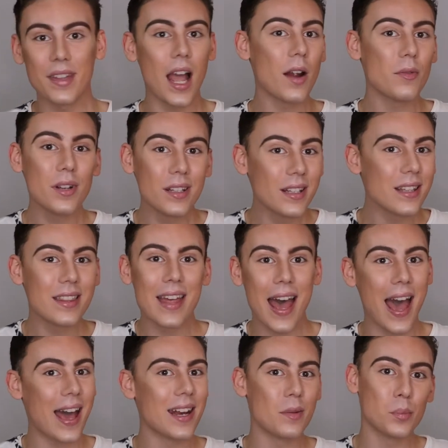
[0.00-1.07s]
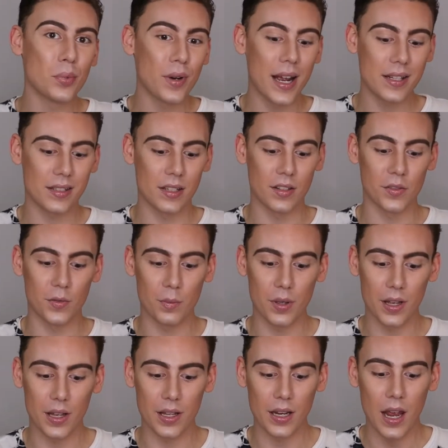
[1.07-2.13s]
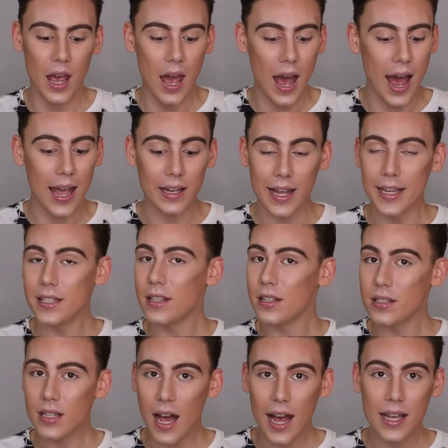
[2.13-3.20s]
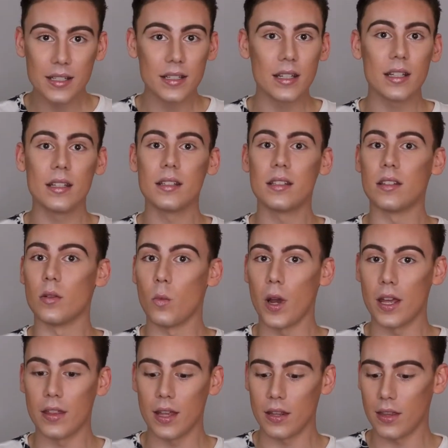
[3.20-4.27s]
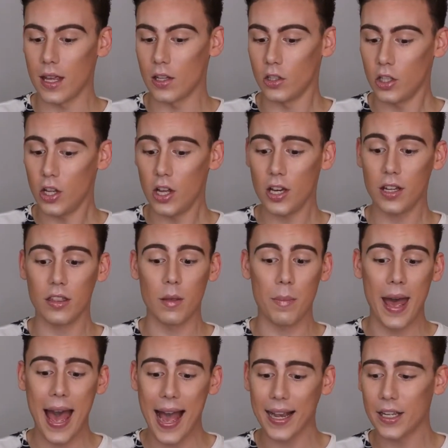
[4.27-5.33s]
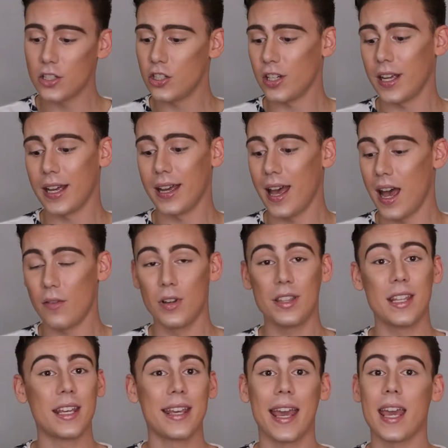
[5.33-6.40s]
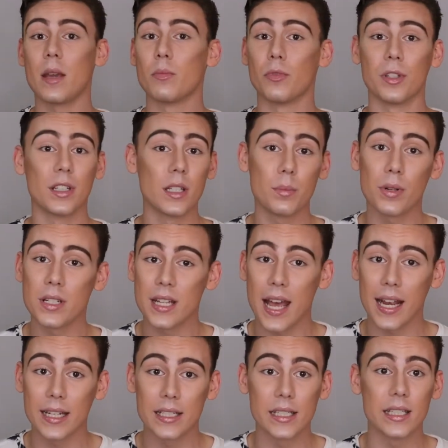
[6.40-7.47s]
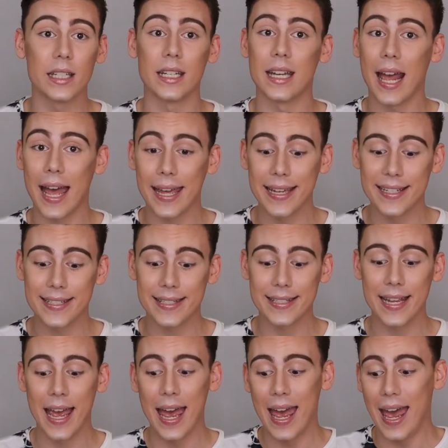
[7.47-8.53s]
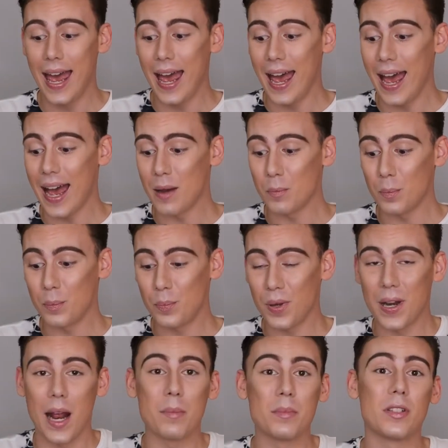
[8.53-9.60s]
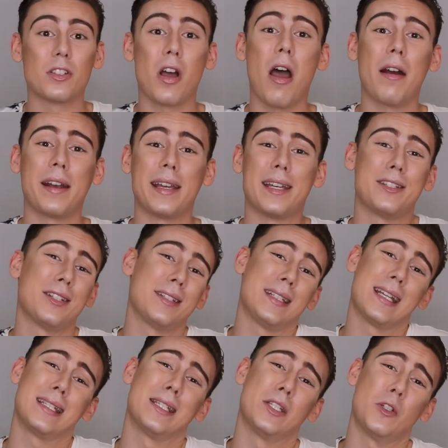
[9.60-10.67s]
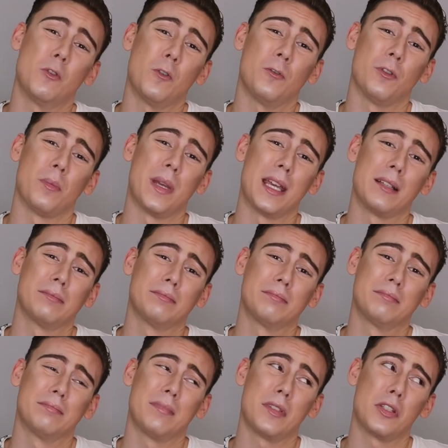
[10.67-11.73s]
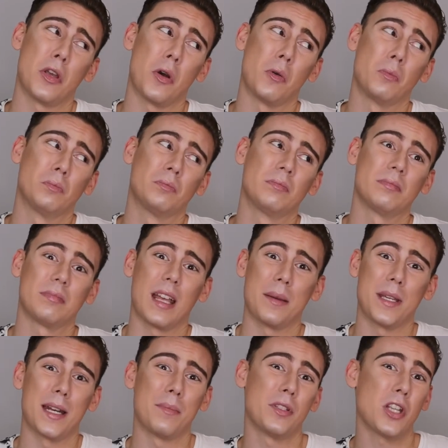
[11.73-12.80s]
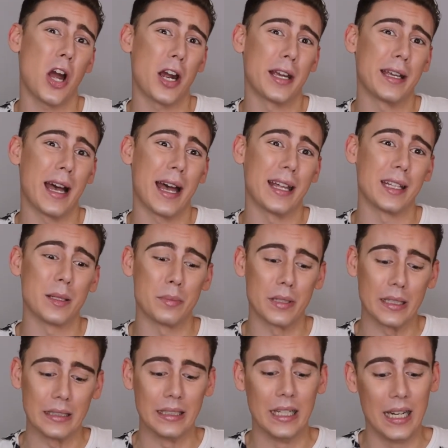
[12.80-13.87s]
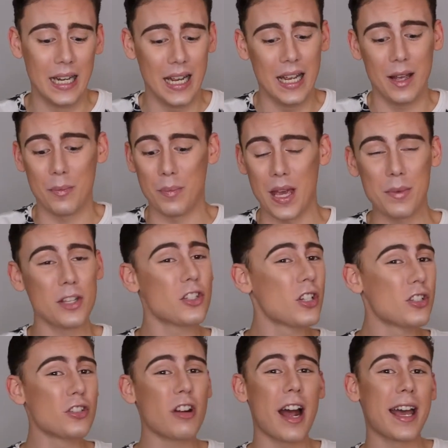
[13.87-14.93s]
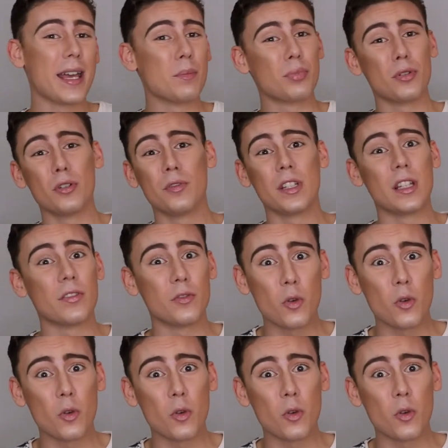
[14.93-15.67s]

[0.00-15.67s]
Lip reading: not really that impressive. But I liked the sizes, the way that they look, the packaging, everything came really protected and nice. But I'm sorry, it just doesn't do it for me. So, I mean, I'm sorry, Kylie, but maybe just try improving the